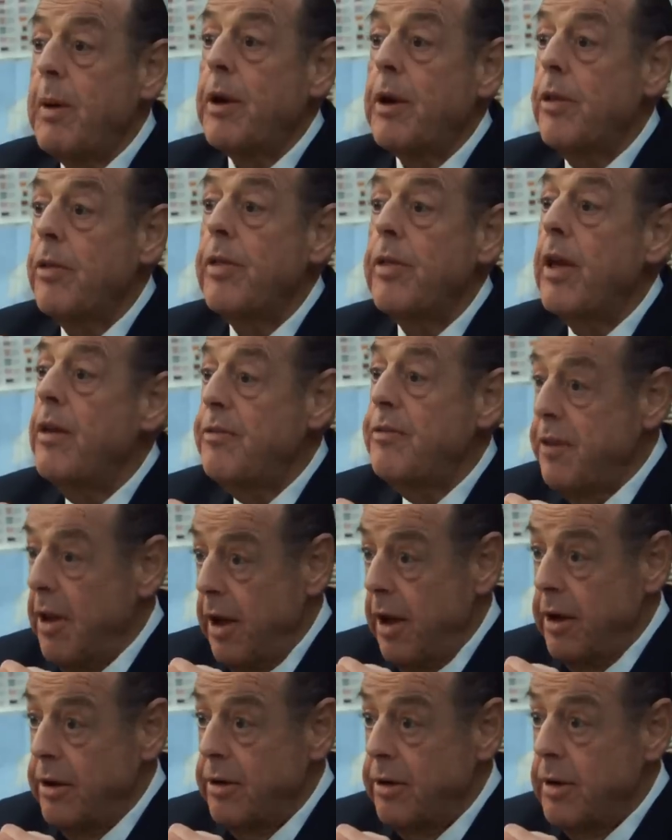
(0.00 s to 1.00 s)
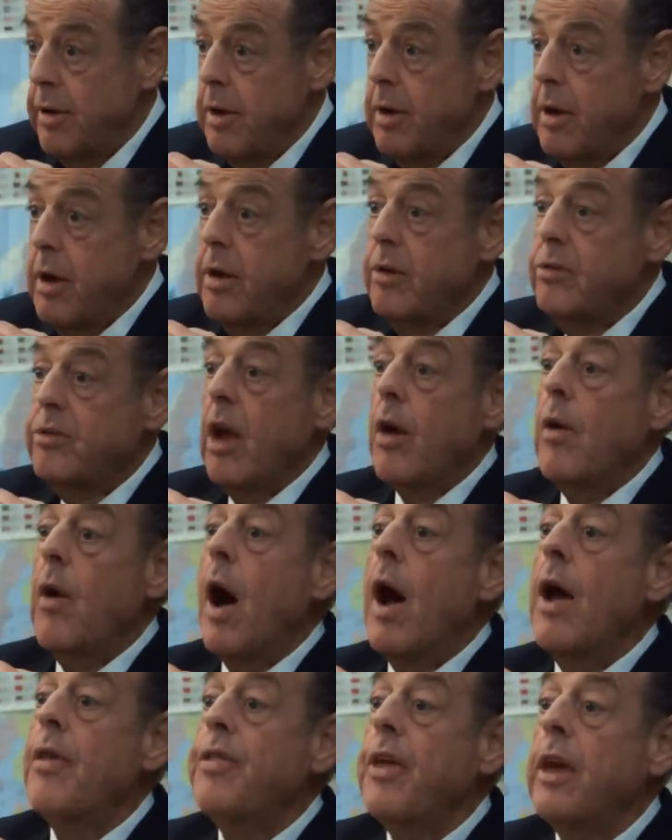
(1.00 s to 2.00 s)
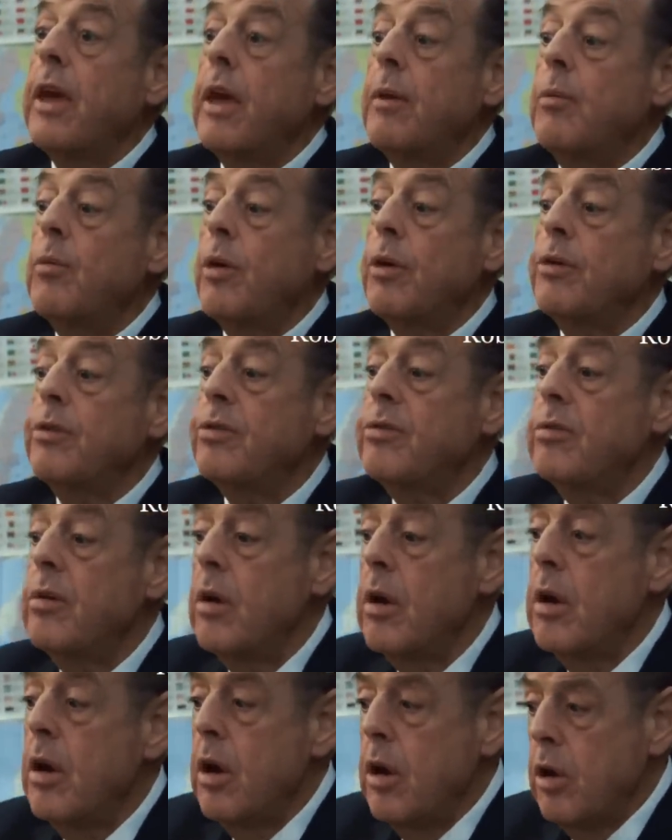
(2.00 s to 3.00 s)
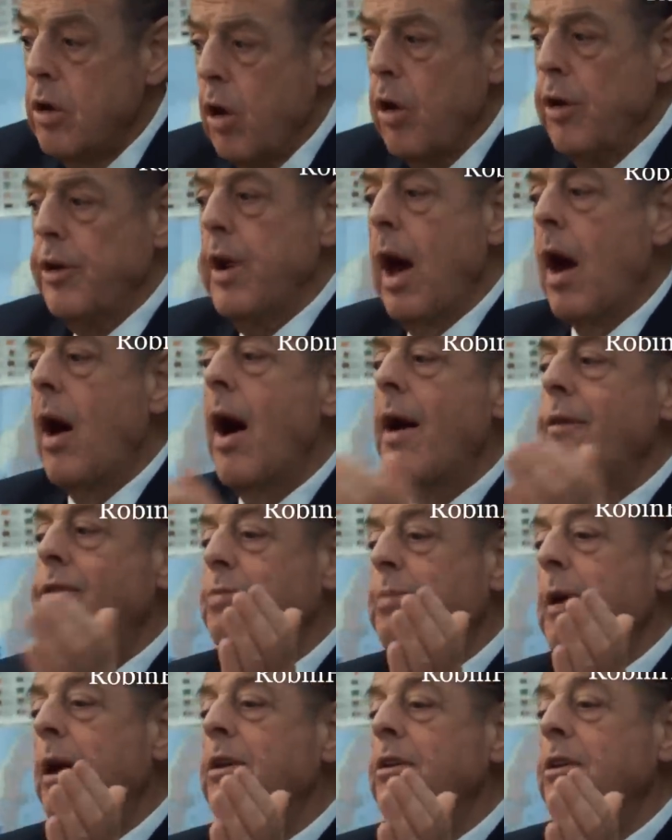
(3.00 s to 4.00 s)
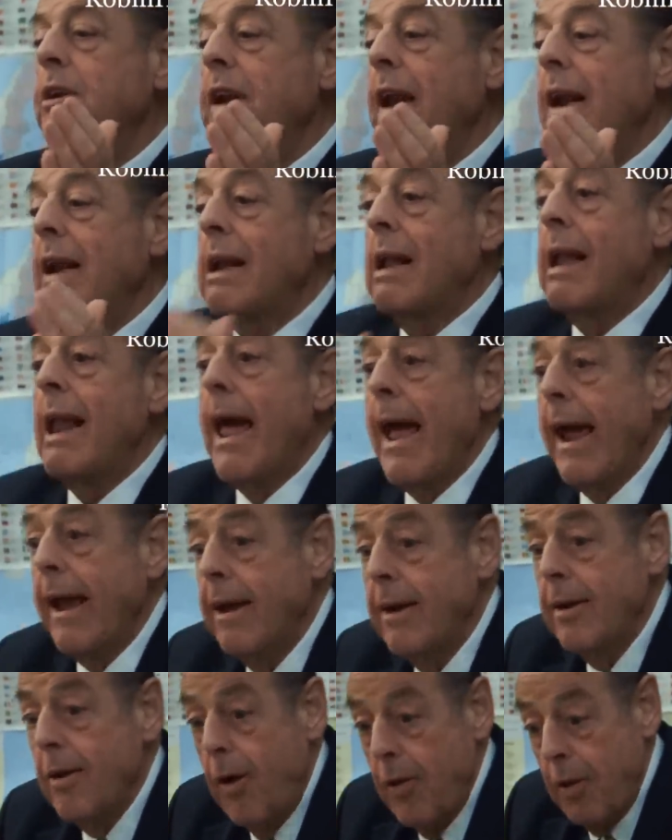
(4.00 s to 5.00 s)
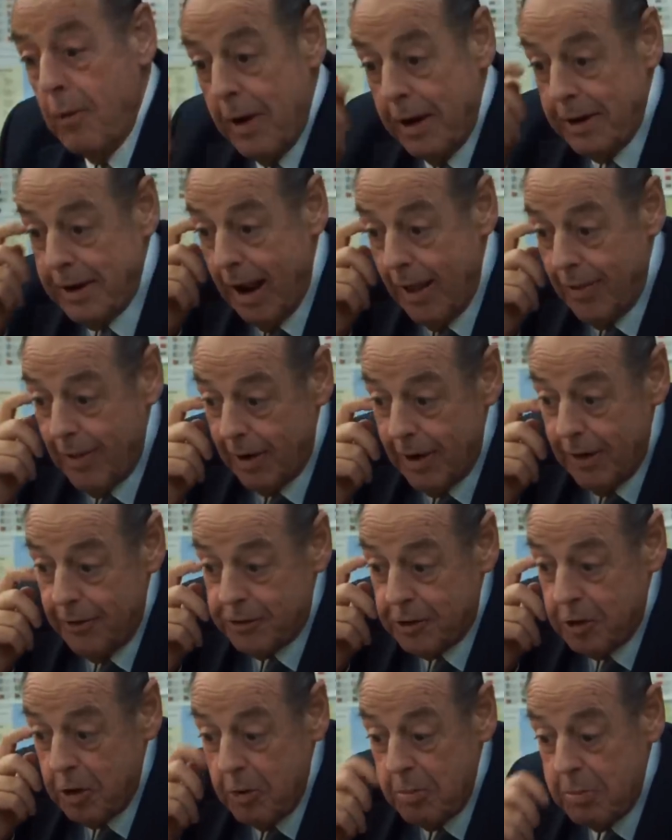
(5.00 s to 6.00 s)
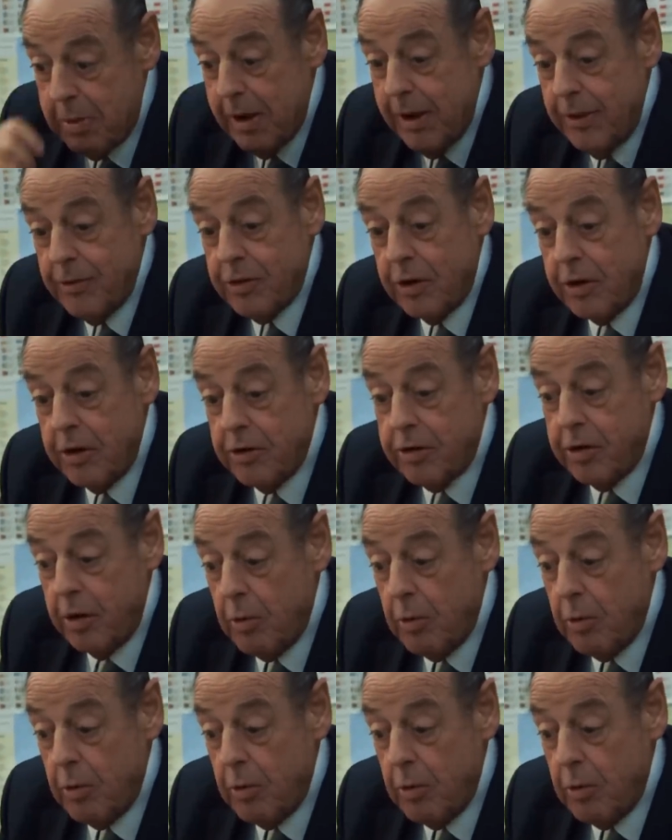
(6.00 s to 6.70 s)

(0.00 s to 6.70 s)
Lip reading: better than they feared. So I think it was good. Now, I've spoken to Nick Clegg on the way down the lift, who believes that it's